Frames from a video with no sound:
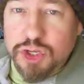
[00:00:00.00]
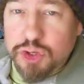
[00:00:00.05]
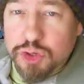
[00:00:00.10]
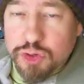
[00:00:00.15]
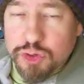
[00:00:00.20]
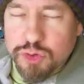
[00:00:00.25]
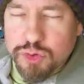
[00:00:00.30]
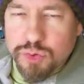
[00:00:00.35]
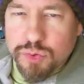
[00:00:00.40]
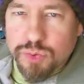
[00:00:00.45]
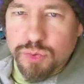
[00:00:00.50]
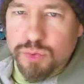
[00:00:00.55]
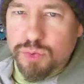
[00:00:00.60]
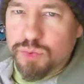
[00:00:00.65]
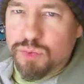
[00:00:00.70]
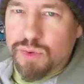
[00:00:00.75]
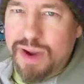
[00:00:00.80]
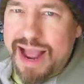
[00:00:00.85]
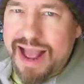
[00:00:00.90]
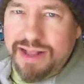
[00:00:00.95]

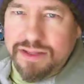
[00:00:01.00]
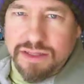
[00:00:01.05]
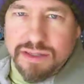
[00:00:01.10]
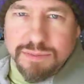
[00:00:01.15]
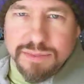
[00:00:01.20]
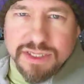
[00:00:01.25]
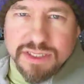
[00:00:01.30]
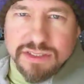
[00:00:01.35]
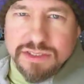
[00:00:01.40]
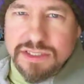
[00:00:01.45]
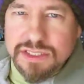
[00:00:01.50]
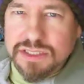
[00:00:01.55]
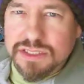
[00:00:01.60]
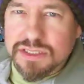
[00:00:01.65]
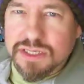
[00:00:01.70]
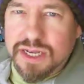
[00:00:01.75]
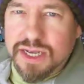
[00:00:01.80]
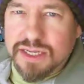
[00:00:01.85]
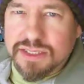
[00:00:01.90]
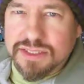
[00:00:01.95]
new
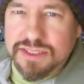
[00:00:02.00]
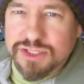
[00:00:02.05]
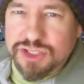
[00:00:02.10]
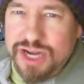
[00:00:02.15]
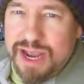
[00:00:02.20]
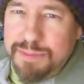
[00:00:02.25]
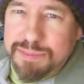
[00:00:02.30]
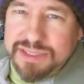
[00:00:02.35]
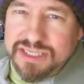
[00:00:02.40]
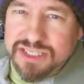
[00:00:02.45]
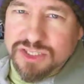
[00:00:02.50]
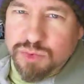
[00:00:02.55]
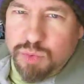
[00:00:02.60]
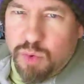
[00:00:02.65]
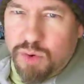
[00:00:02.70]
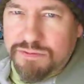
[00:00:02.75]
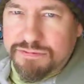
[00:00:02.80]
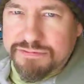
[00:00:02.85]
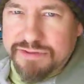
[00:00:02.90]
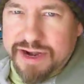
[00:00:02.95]
elements to the Japanese
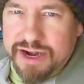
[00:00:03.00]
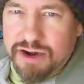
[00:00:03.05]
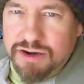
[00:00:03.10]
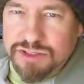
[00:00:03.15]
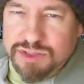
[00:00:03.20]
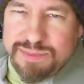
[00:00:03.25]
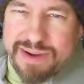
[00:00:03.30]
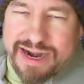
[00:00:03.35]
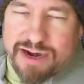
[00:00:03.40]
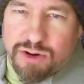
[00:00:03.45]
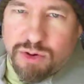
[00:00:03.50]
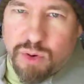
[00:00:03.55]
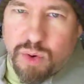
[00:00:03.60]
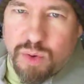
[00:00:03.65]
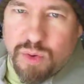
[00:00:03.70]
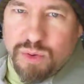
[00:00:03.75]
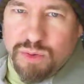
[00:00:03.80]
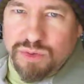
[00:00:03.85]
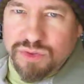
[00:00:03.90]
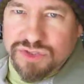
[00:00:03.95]
warfare, spider
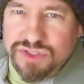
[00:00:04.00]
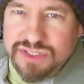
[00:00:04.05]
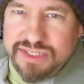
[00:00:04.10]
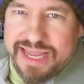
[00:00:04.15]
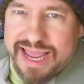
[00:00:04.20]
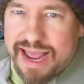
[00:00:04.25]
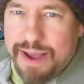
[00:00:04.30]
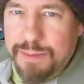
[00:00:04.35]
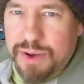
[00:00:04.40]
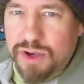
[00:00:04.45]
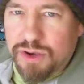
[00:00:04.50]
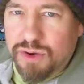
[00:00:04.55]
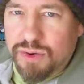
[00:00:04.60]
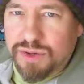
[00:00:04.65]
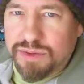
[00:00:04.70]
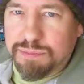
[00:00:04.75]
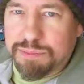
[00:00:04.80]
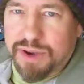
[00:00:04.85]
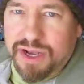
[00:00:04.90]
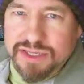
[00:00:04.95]
holes and camo
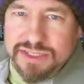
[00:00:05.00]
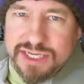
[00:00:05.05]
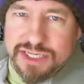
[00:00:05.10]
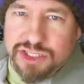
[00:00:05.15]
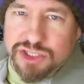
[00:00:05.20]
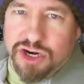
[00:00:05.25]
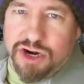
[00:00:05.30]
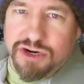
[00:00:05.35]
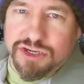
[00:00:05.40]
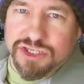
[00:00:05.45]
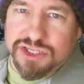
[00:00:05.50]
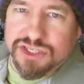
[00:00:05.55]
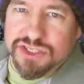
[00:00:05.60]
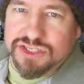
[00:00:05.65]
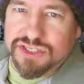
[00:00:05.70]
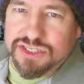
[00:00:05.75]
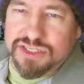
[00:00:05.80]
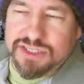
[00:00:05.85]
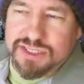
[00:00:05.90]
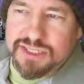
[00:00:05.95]
and bonsai
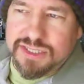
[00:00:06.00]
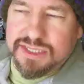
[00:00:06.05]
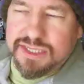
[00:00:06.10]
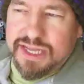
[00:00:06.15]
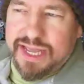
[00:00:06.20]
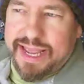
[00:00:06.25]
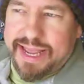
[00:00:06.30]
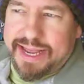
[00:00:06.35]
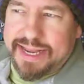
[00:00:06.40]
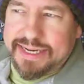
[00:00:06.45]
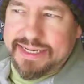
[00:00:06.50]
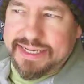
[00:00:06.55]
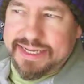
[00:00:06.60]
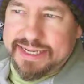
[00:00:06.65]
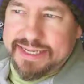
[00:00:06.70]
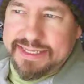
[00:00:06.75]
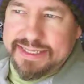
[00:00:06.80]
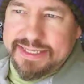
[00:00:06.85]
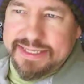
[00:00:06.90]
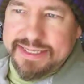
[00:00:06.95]
charges and